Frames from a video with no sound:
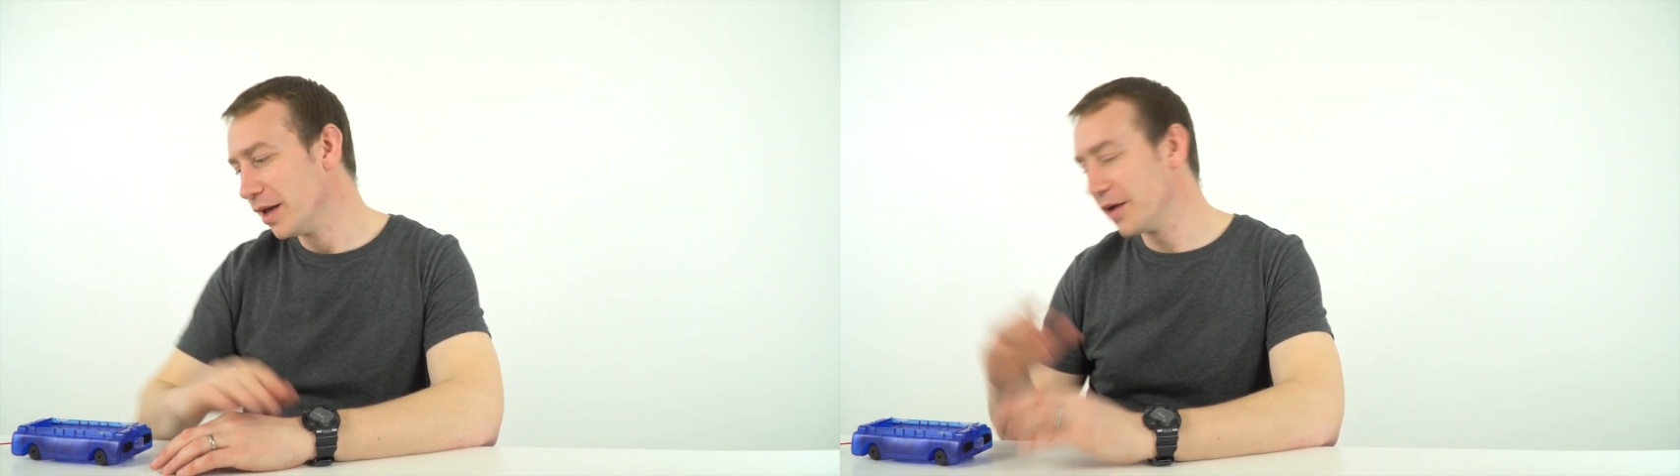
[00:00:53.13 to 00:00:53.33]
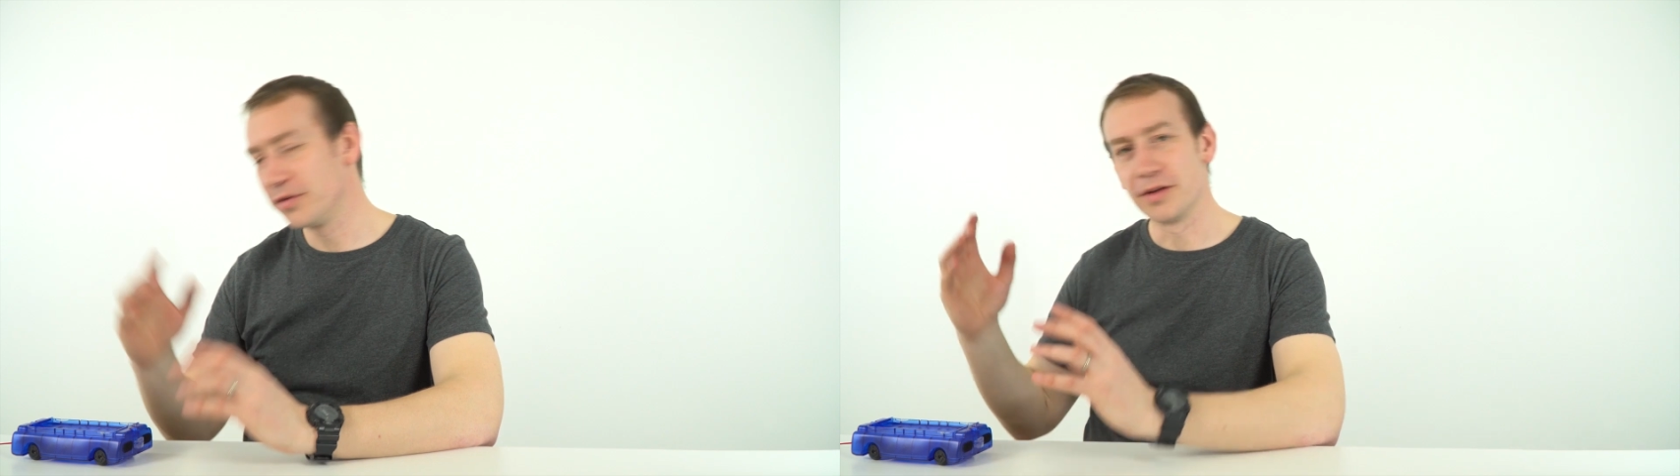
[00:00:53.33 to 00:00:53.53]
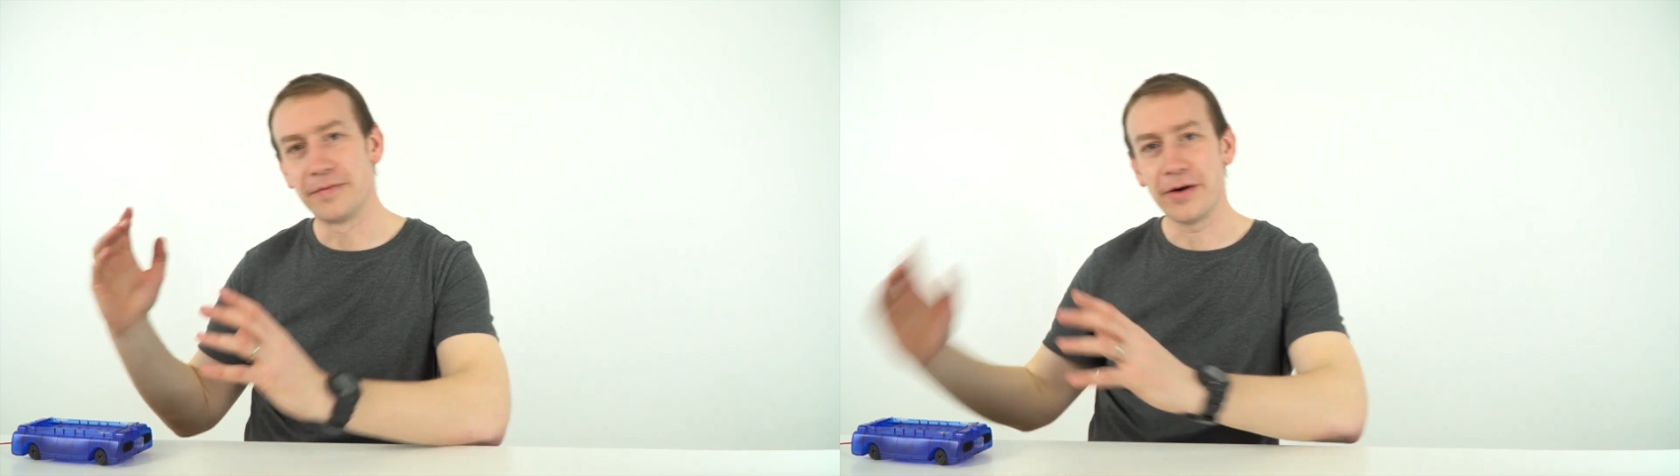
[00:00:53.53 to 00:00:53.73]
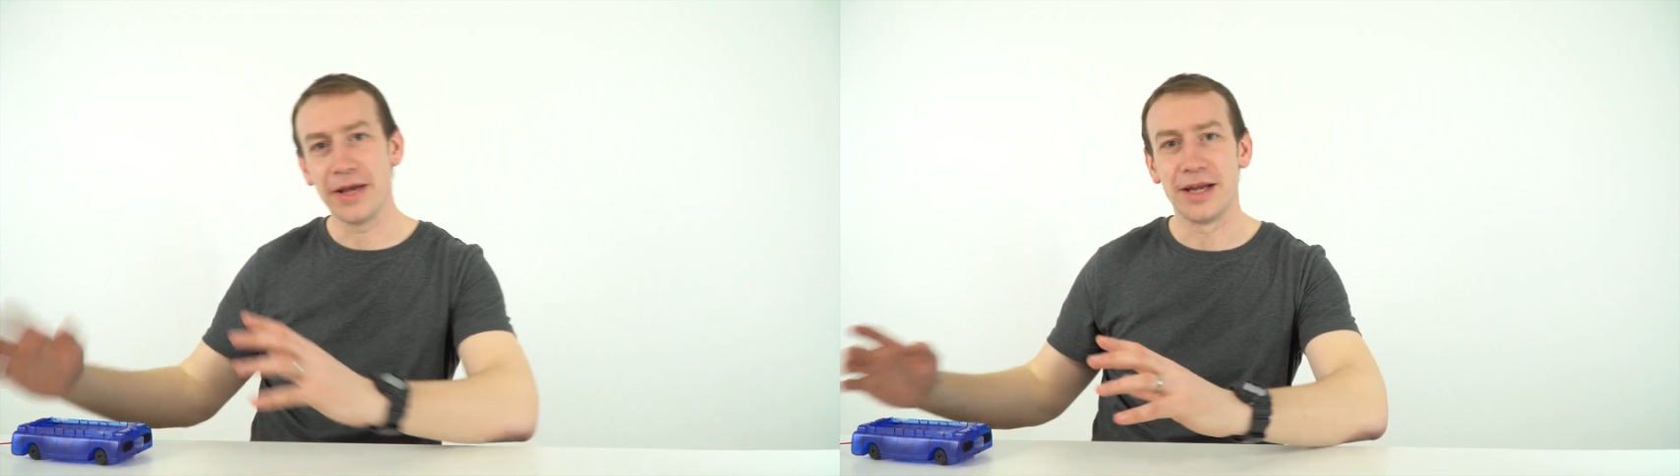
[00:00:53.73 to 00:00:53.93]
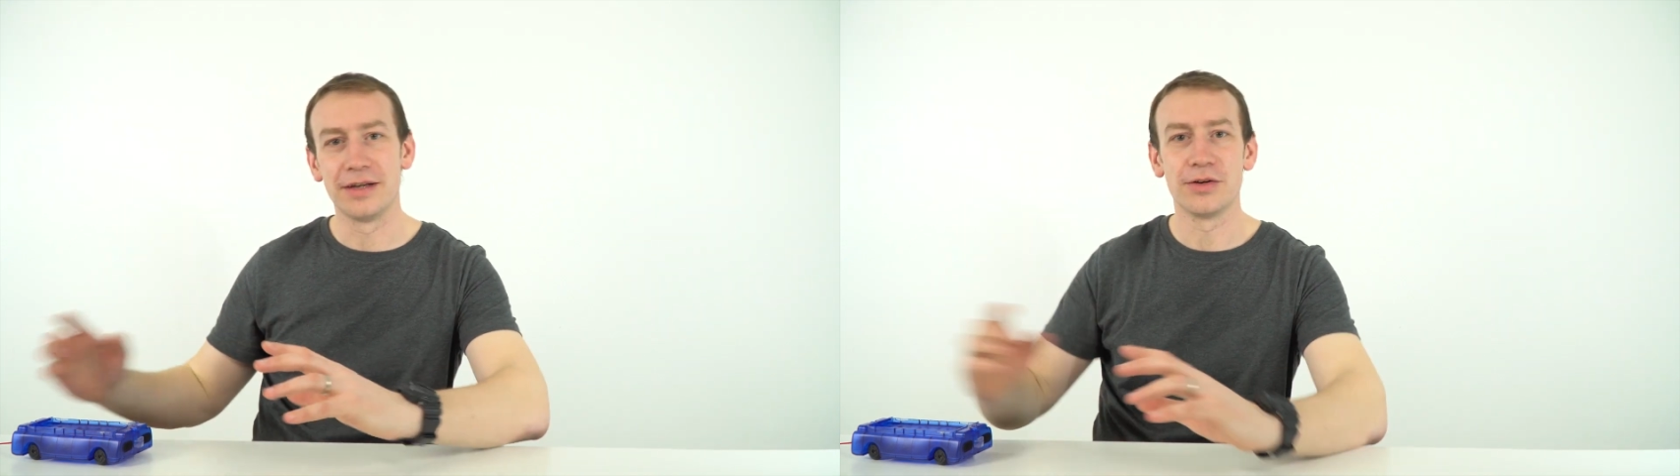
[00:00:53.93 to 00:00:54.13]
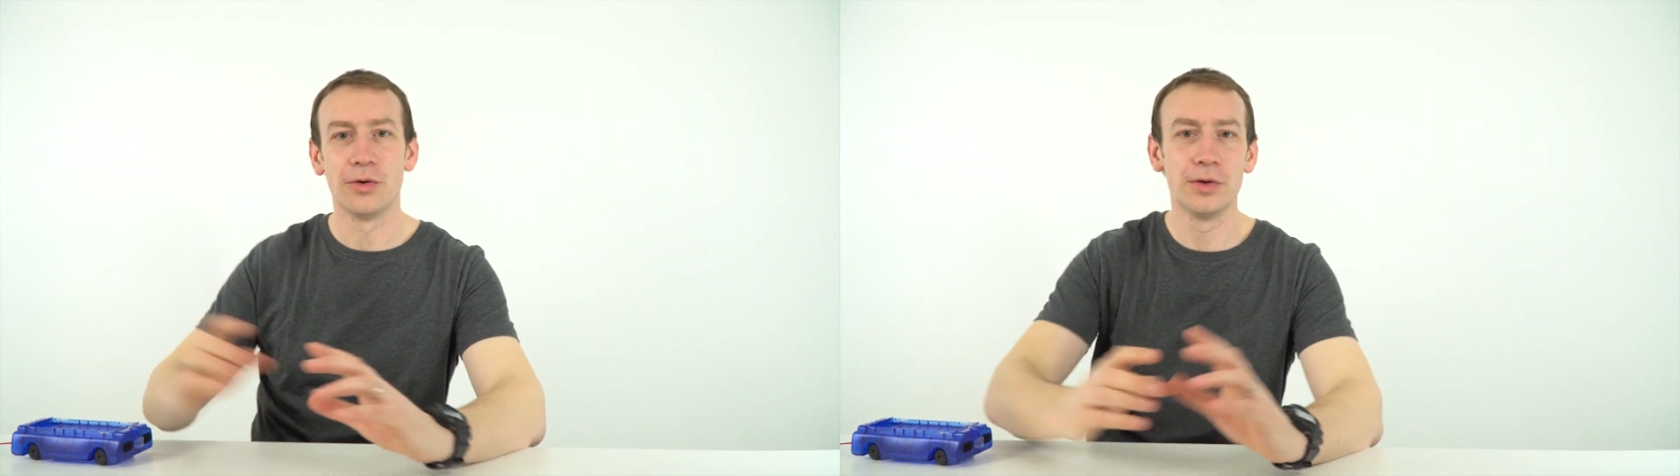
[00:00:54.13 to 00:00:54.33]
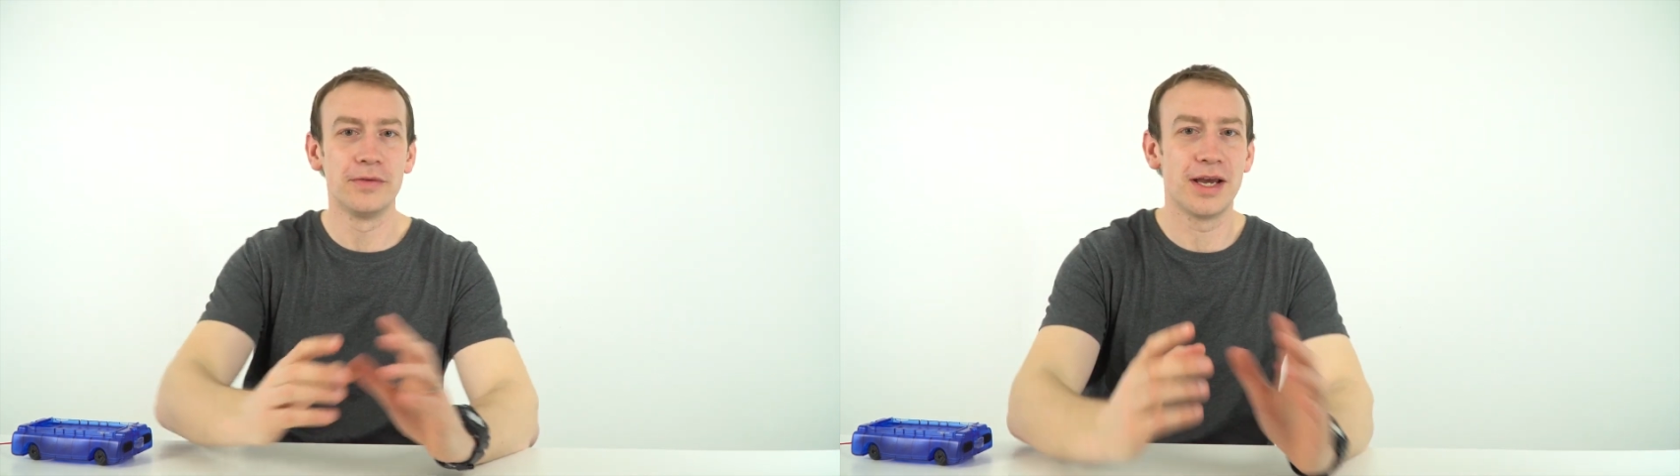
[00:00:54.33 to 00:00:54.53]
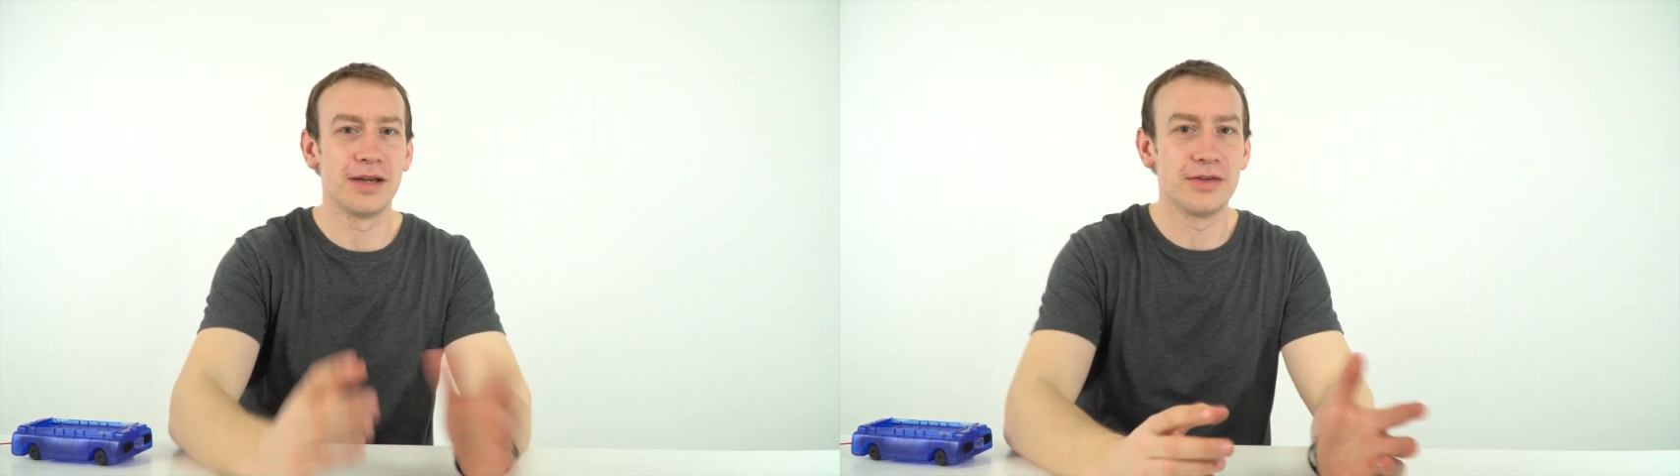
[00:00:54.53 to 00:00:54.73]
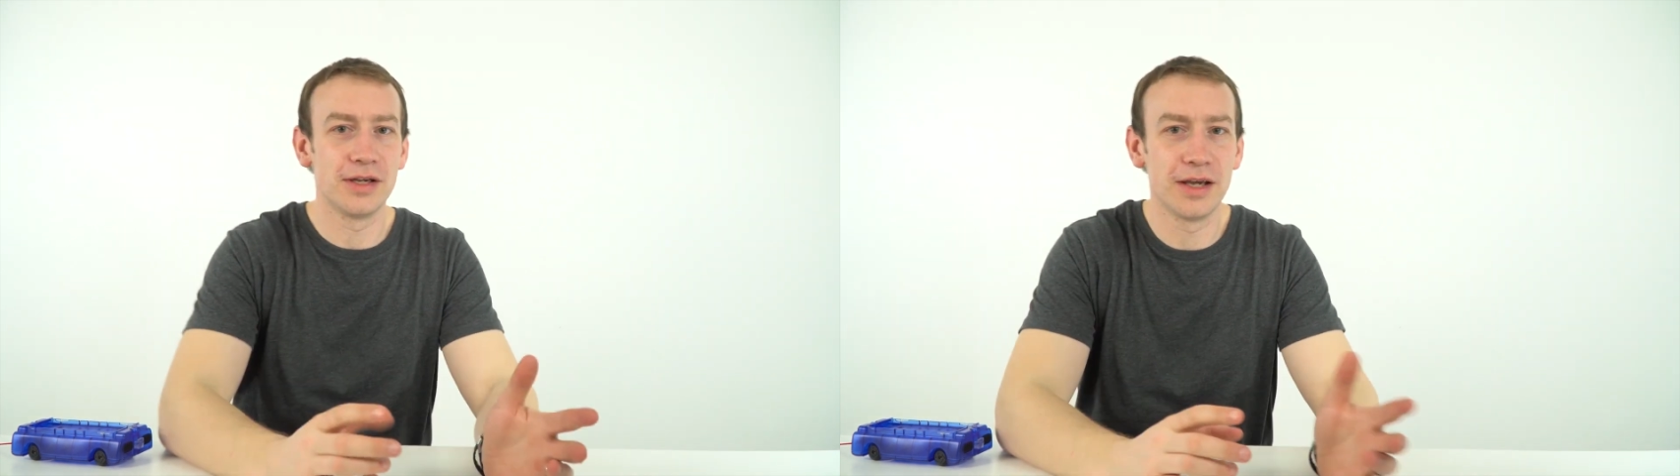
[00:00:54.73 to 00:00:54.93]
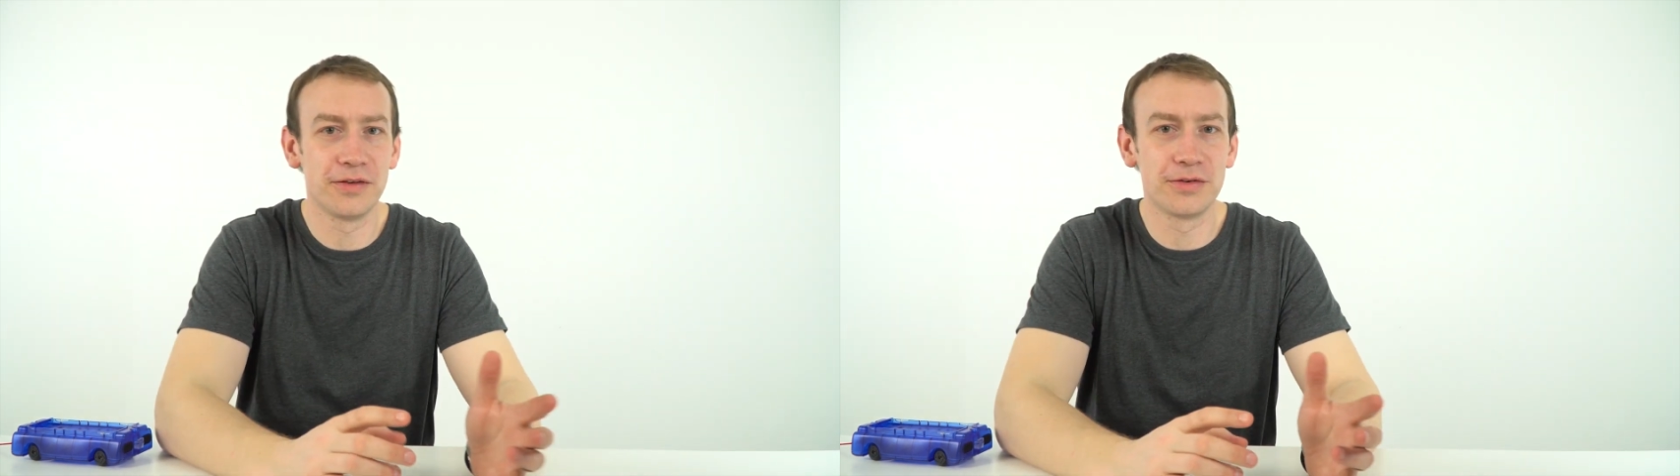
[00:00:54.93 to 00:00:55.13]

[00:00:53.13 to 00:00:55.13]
And so at the very end, all of the energy is